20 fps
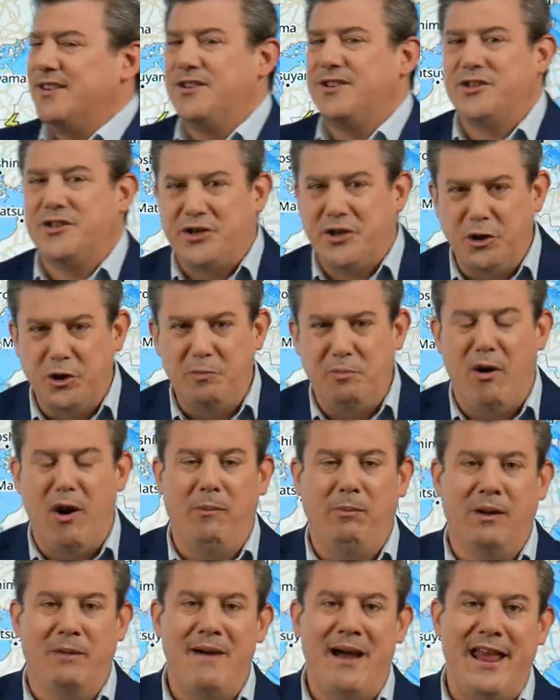too
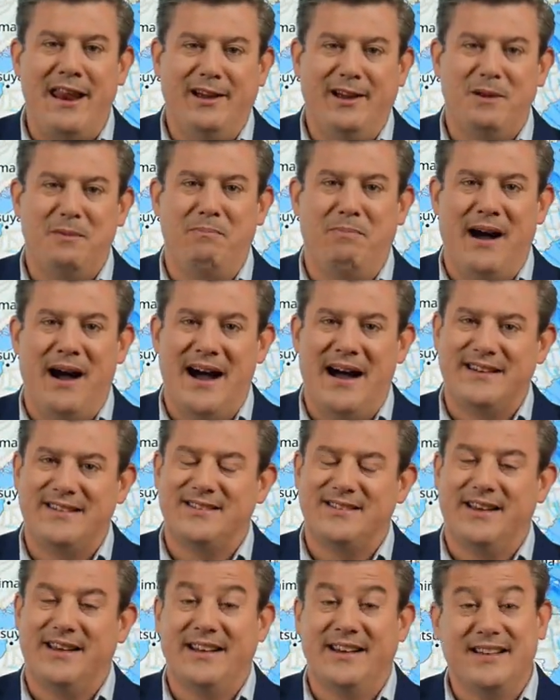problematic,
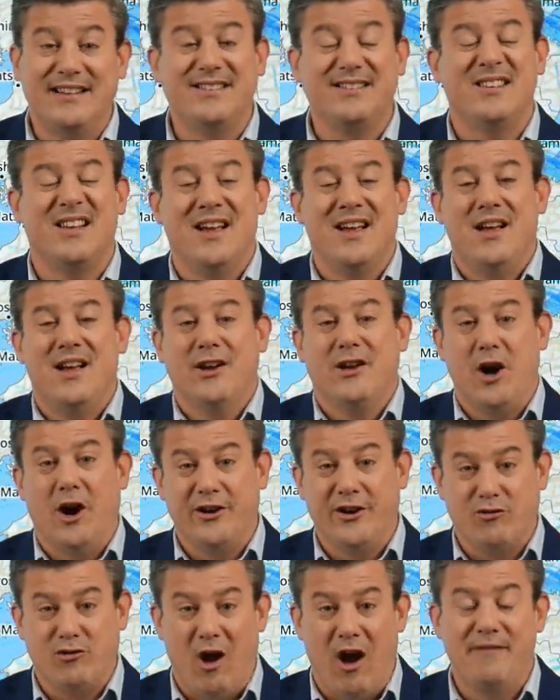but it is going
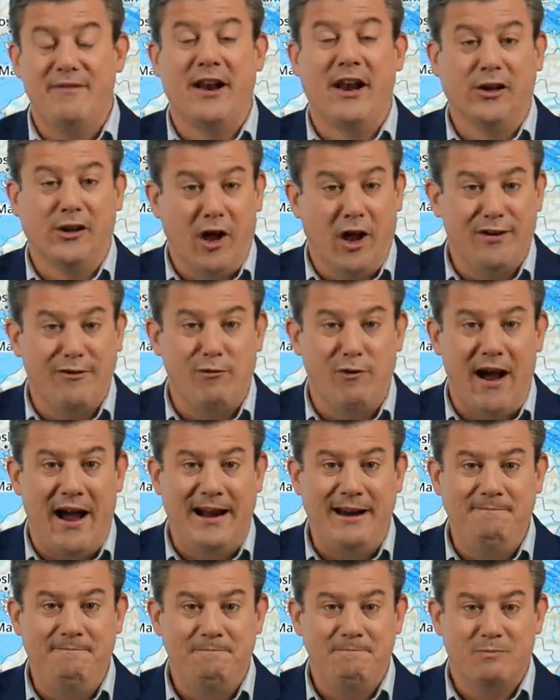to drive in a lot of
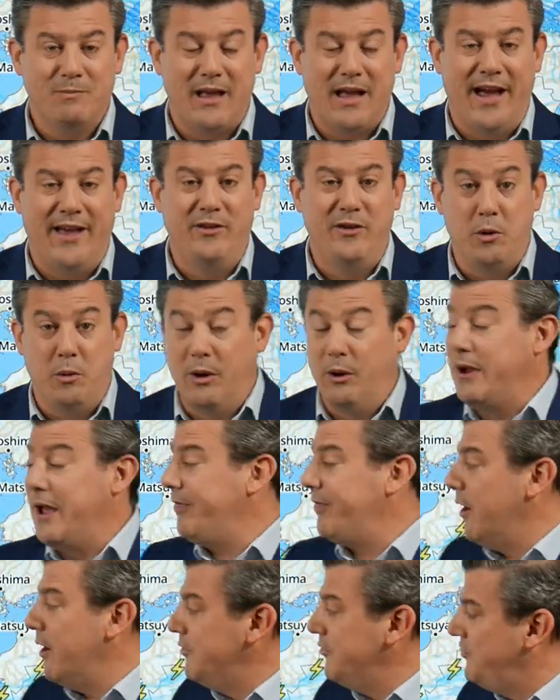rain and you will
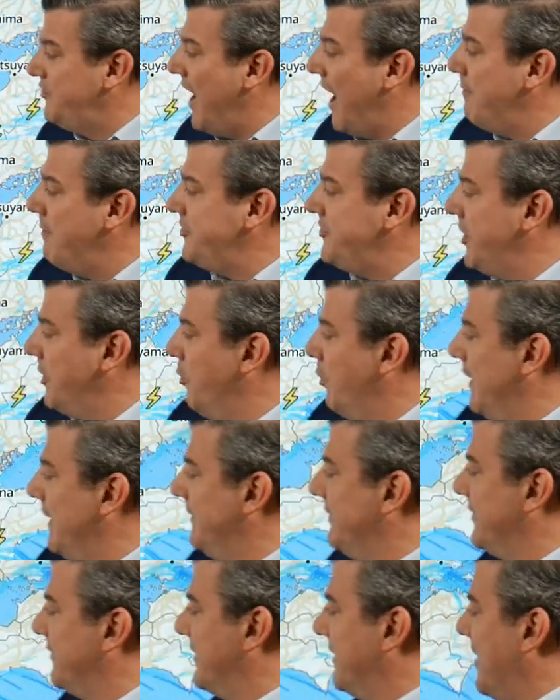get those damaging
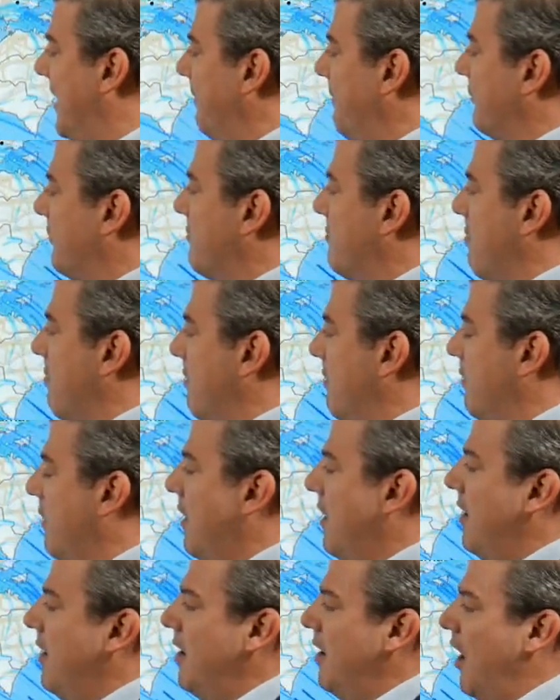winds as it comes through
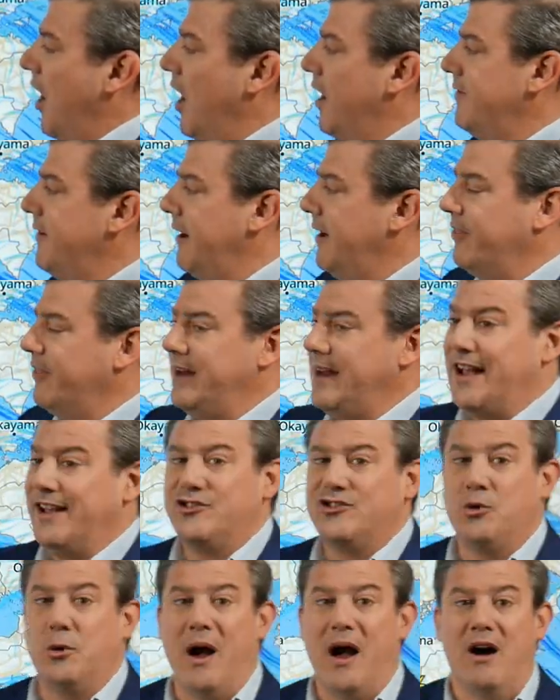over the next
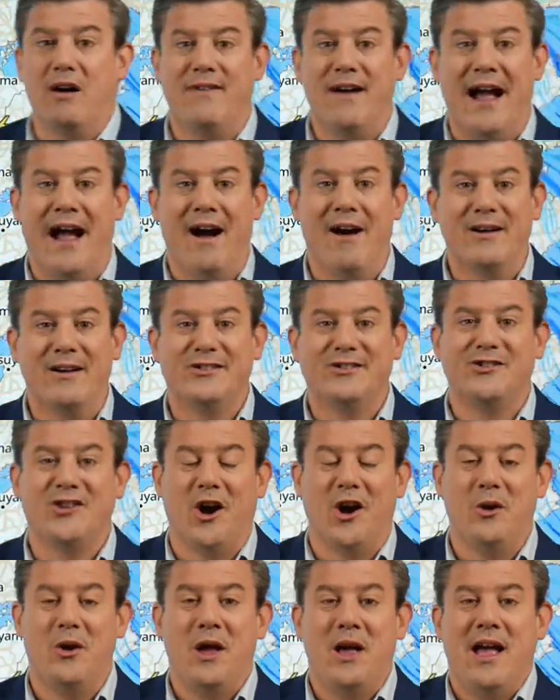12 hours.
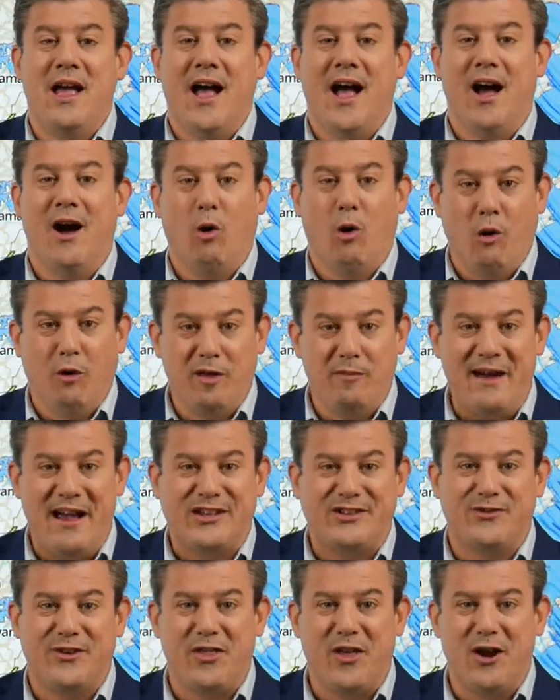So, uh, all the
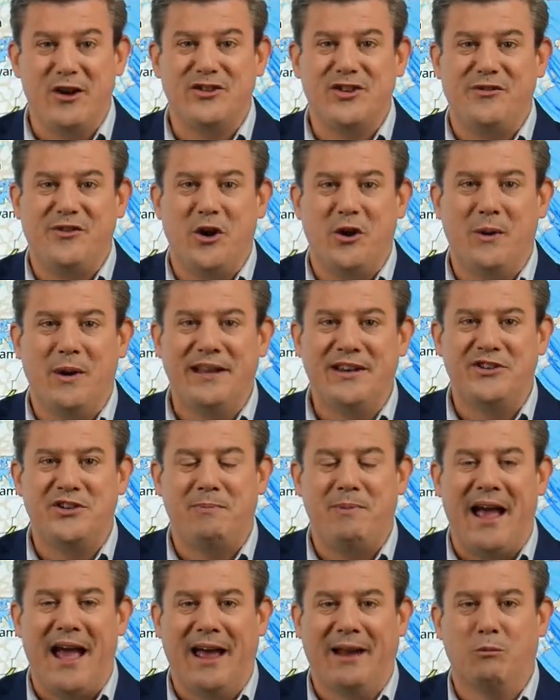best for those of you in
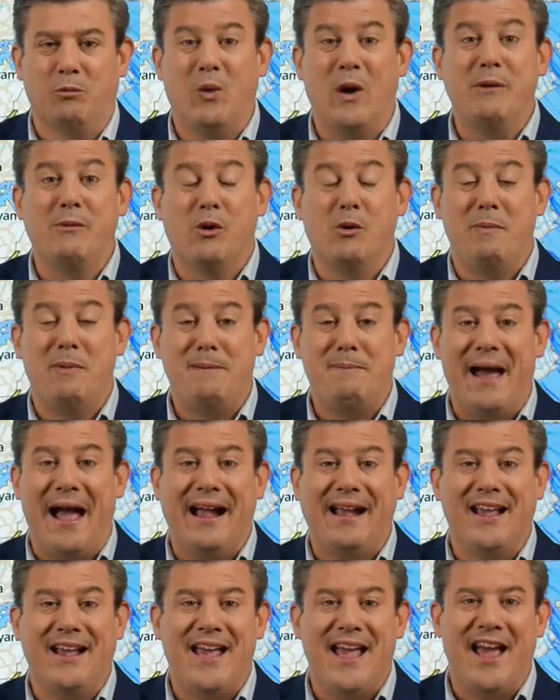Japan. We will be
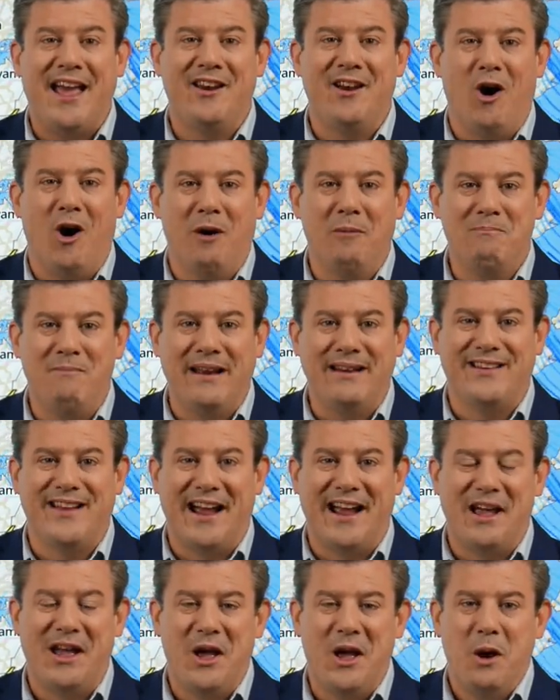back again on
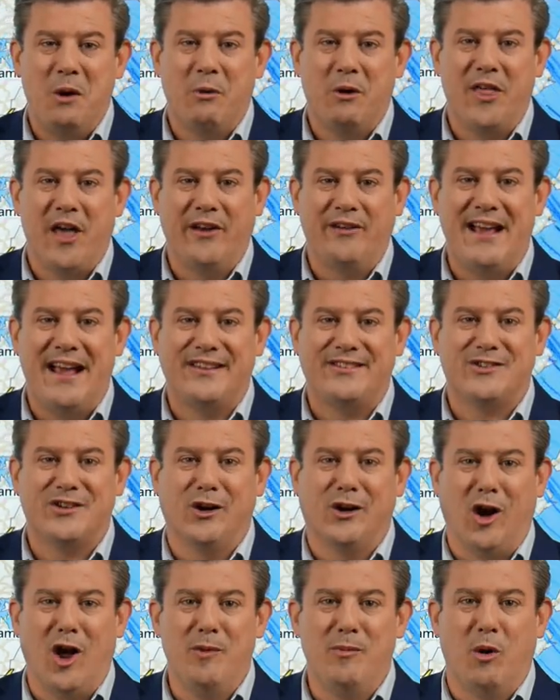Monday with our next
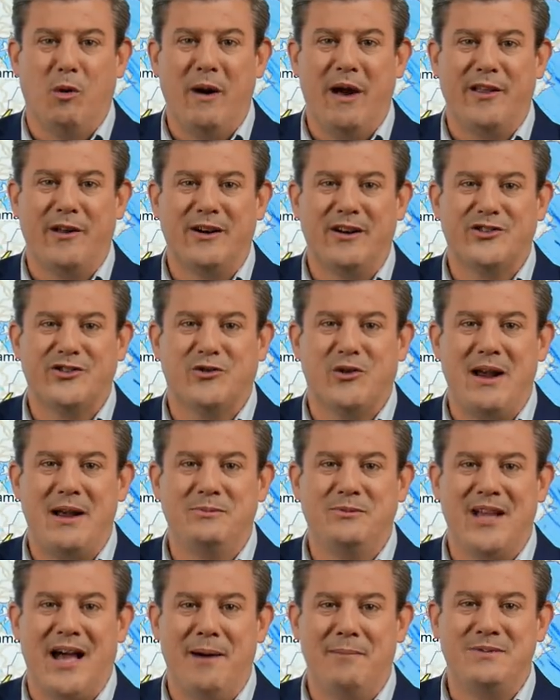Global Weather
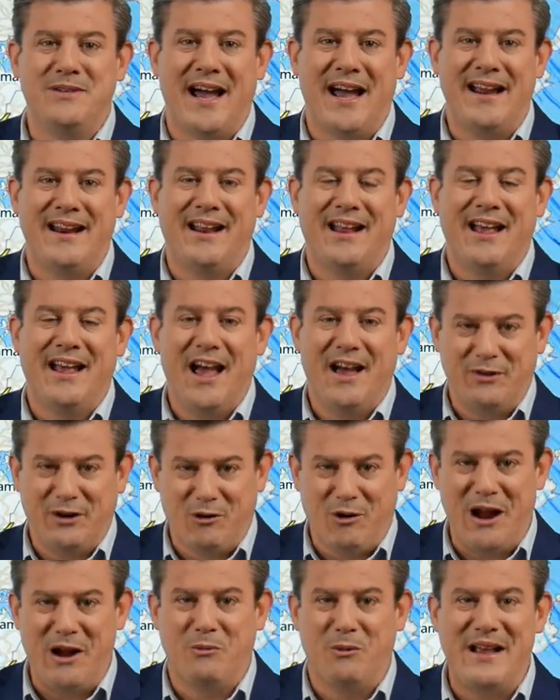Extremes update. Have a
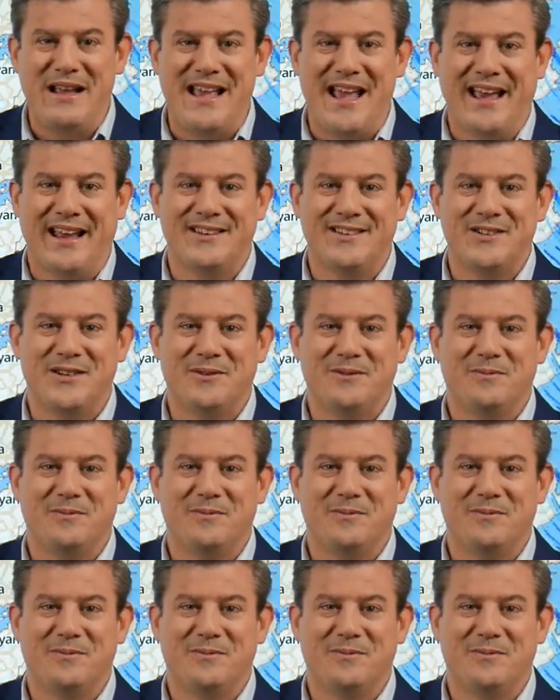great weekend.